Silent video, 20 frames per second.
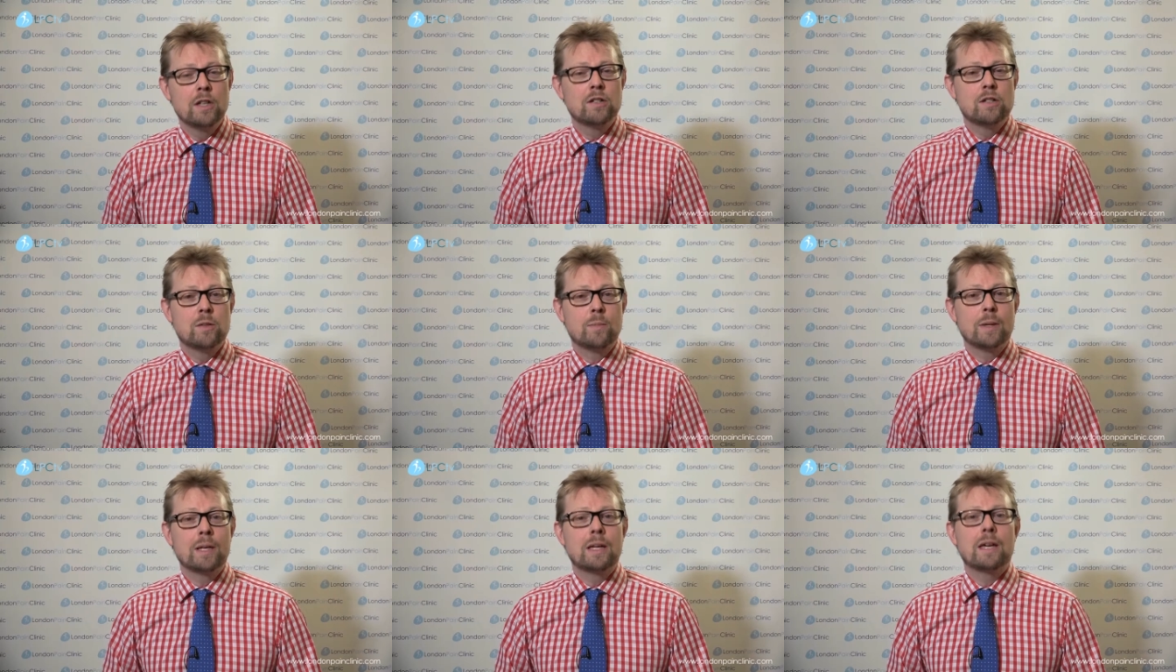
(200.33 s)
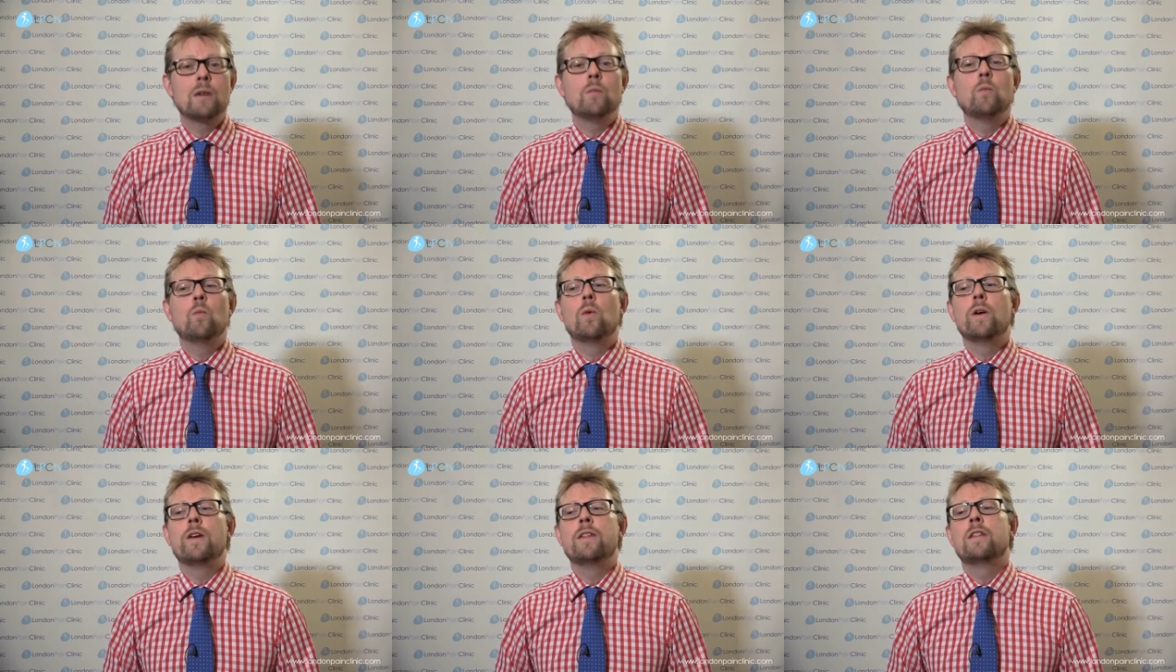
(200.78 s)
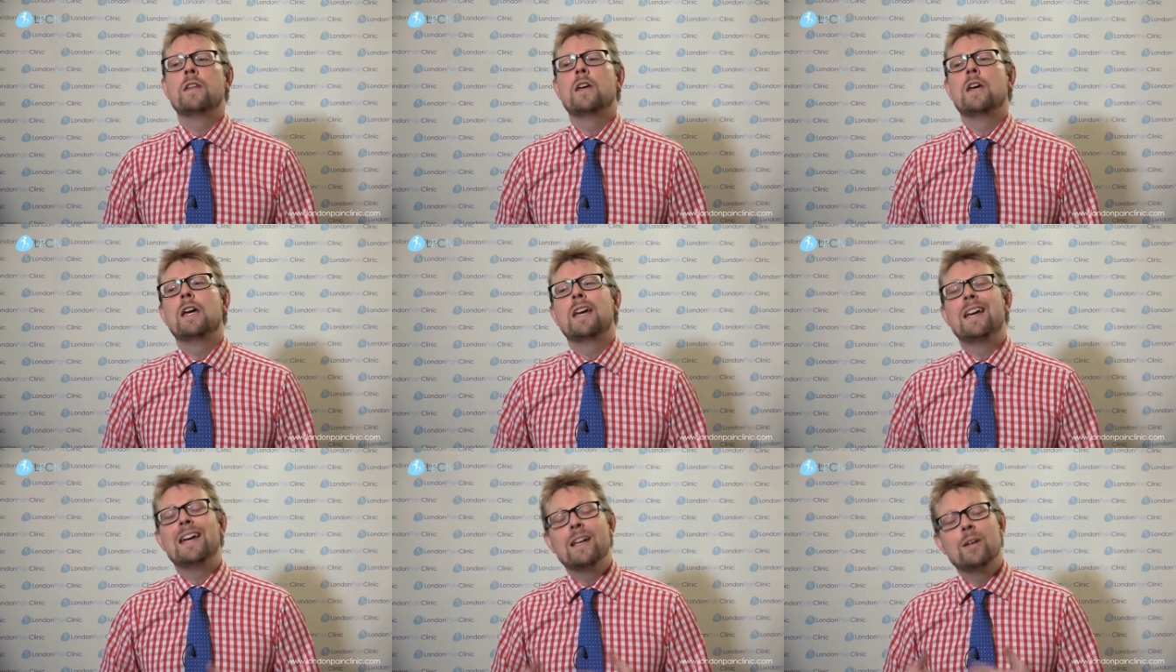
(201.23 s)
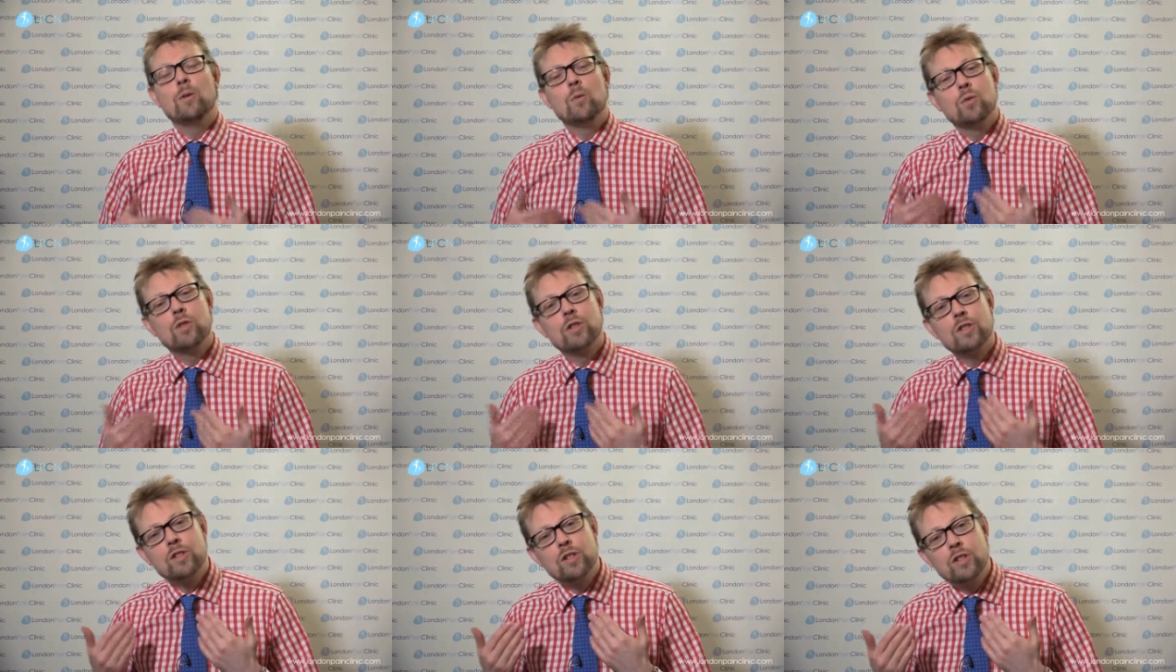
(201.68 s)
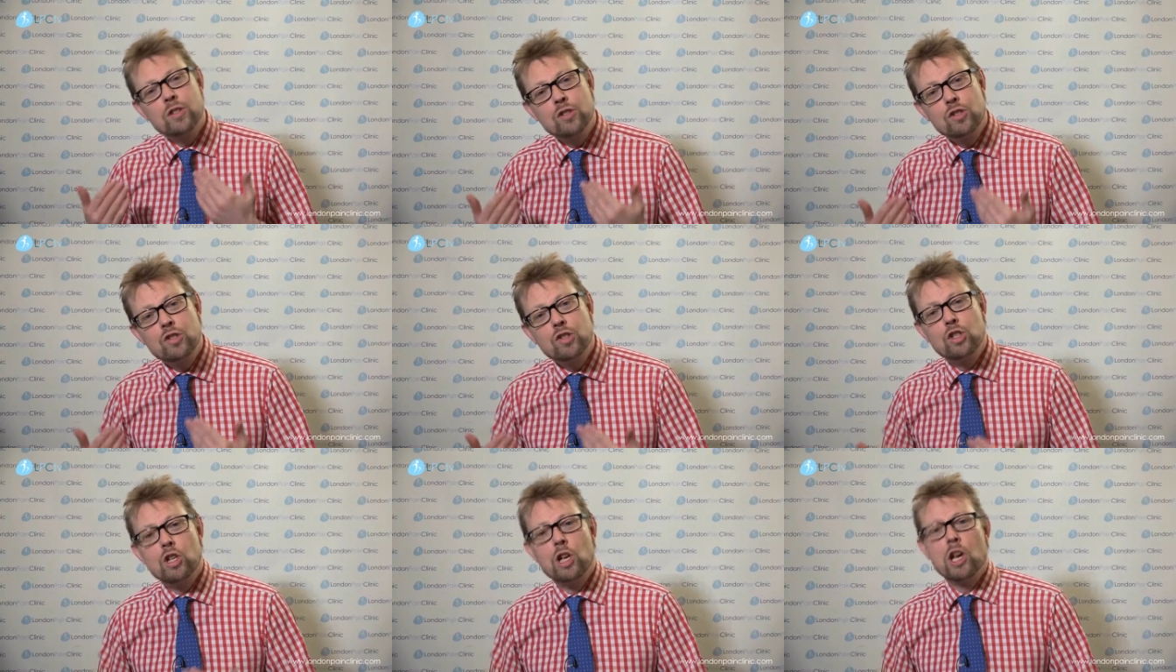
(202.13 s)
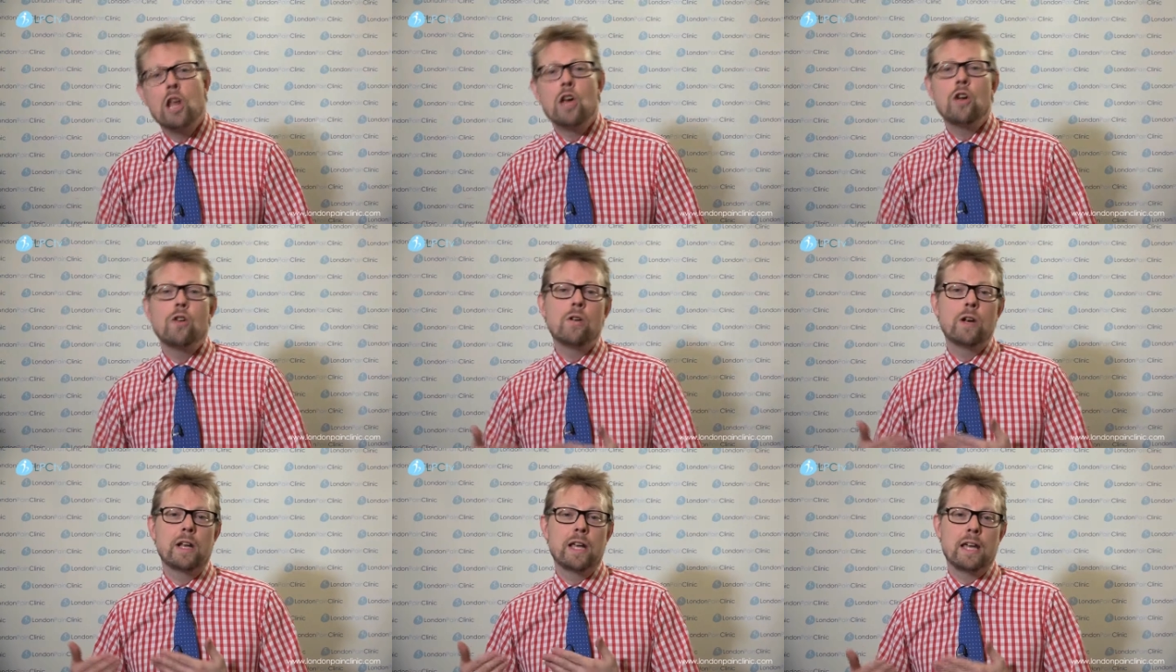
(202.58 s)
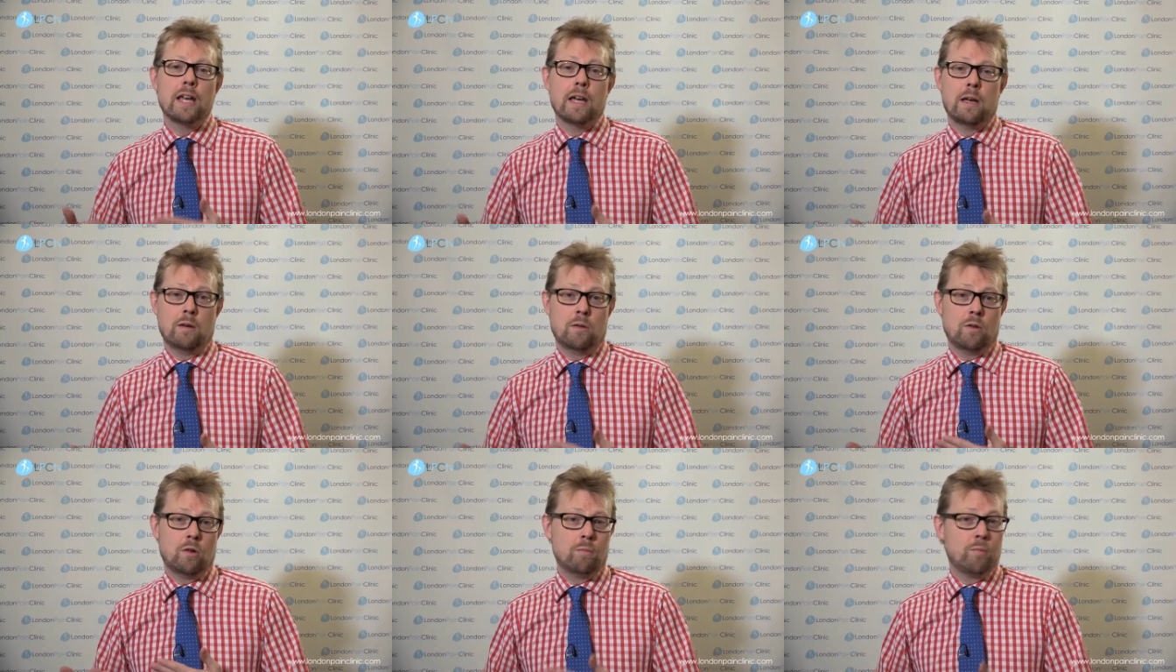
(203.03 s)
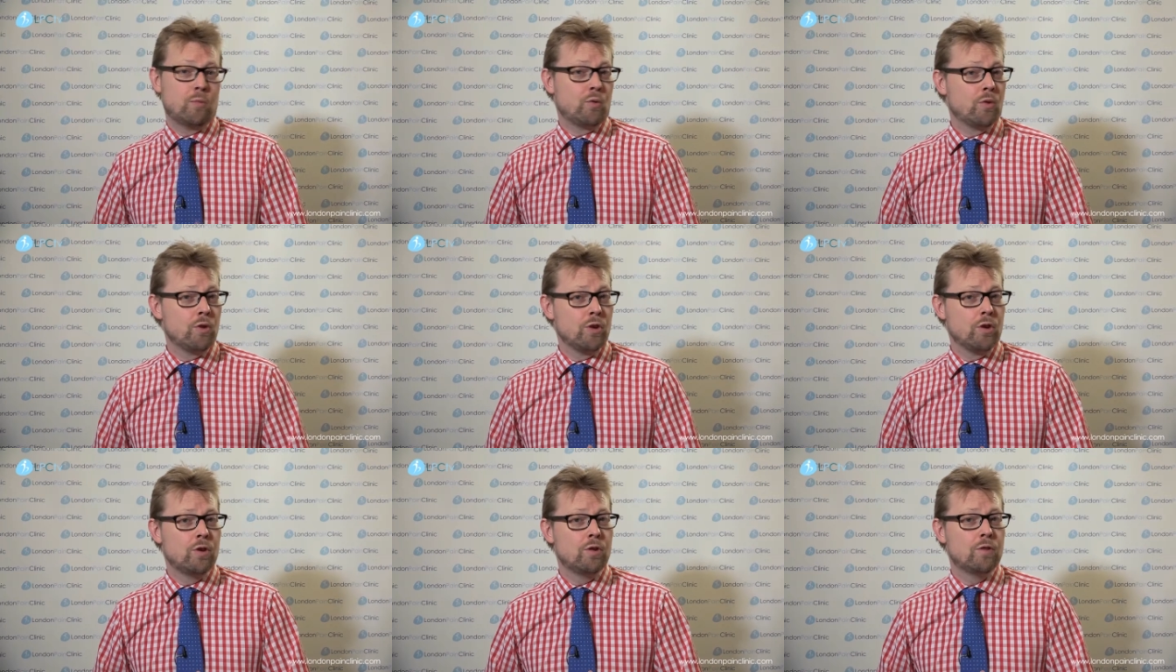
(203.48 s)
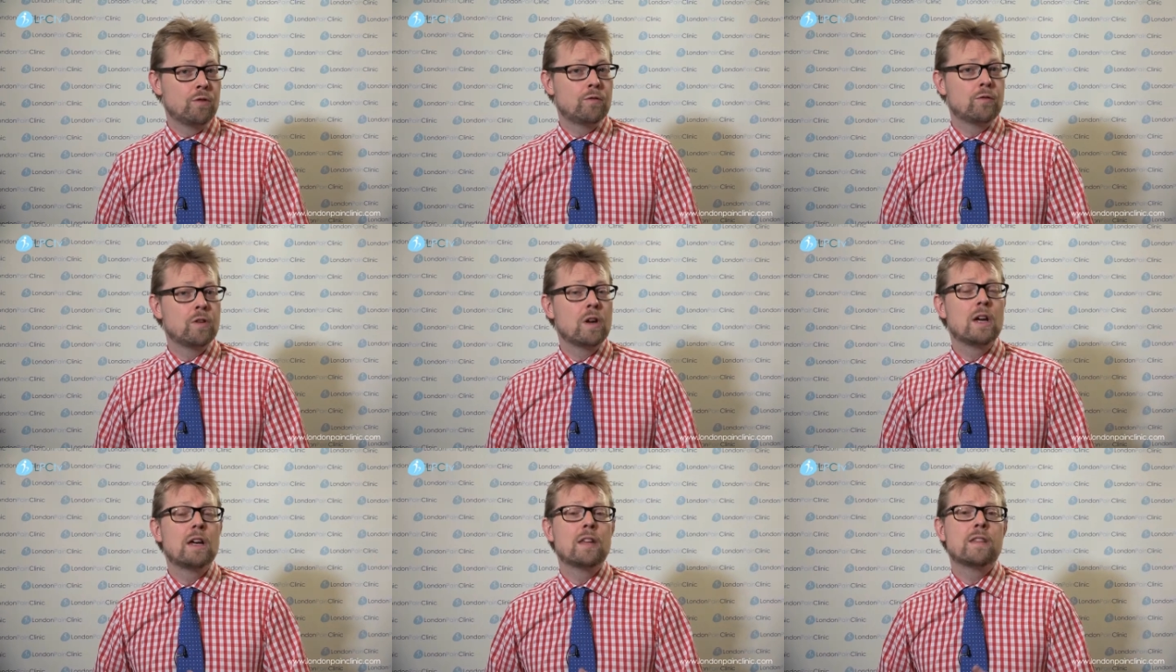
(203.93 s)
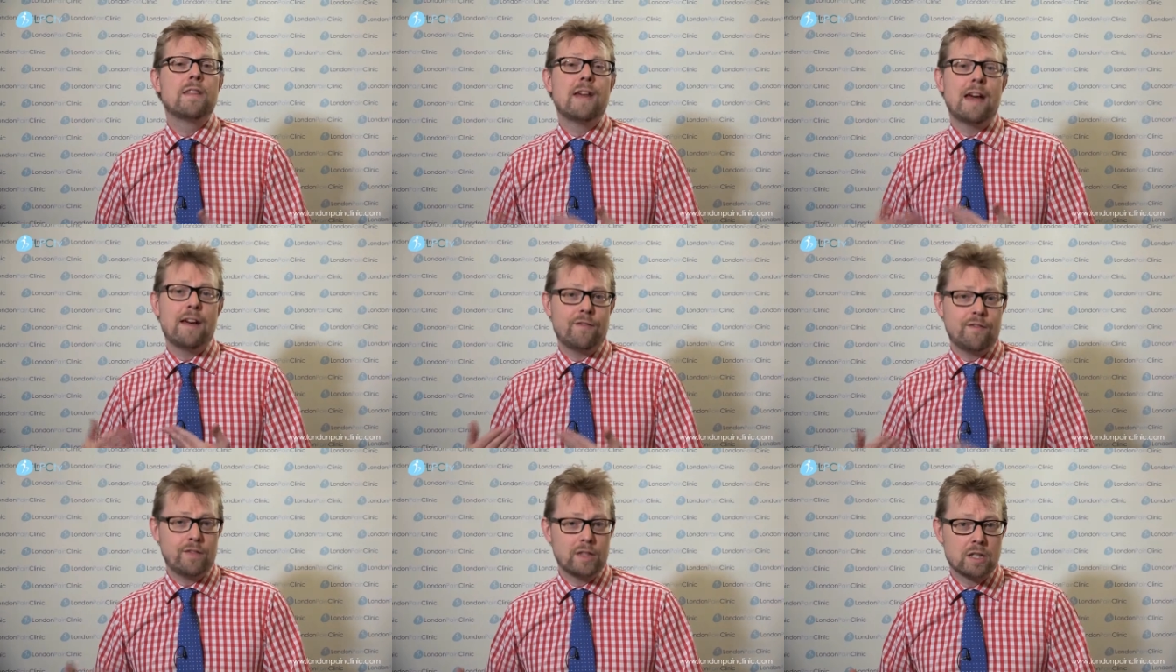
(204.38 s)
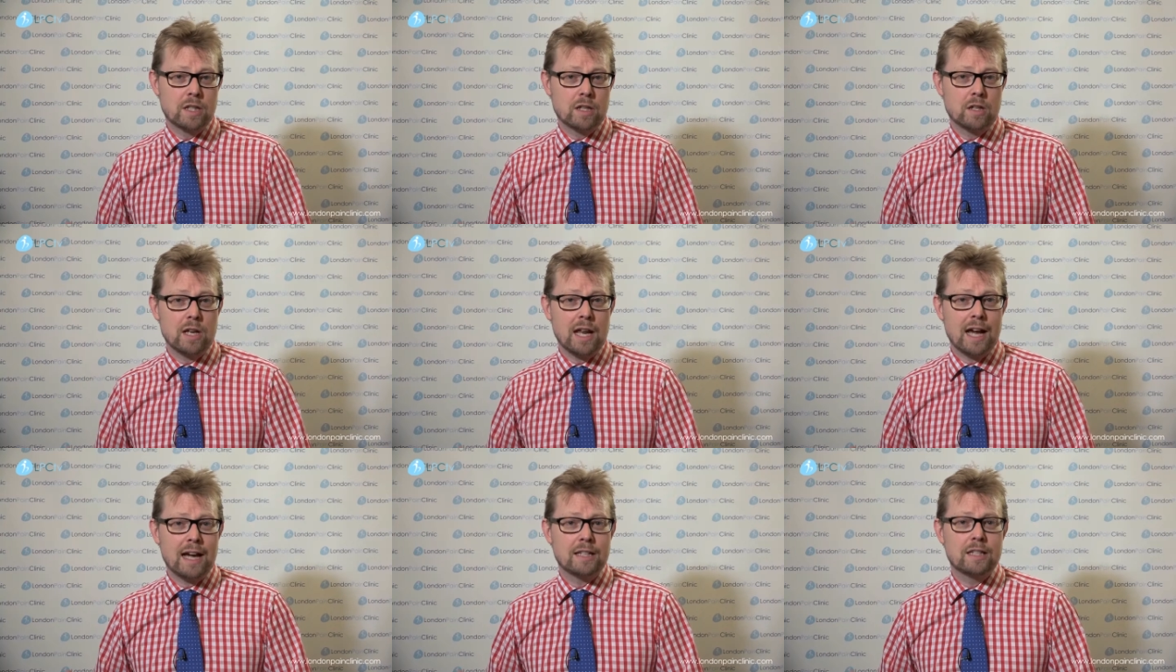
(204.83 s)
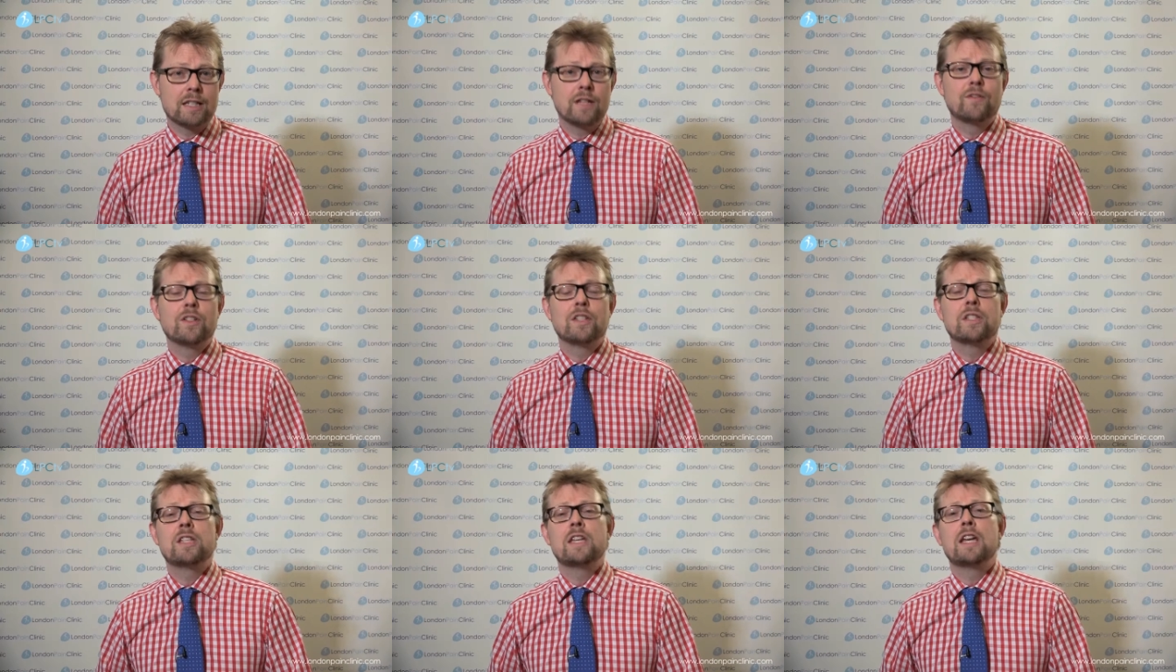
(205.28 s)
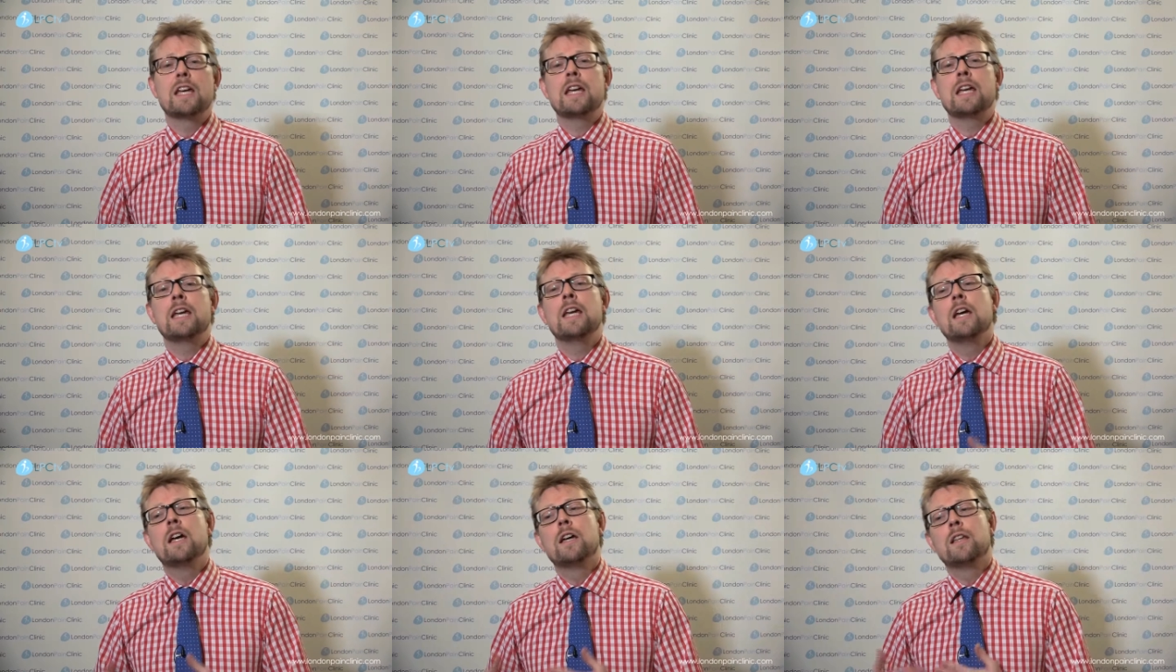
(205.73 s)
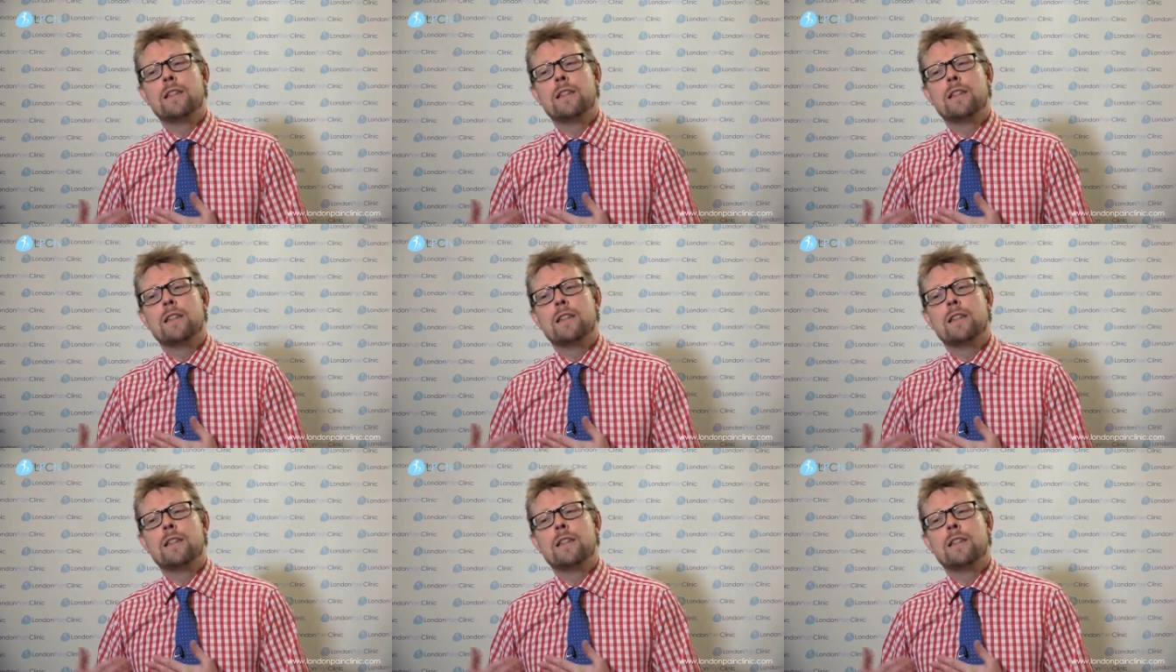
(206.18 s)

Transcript: to begin with in order to slowly improve their physical activity,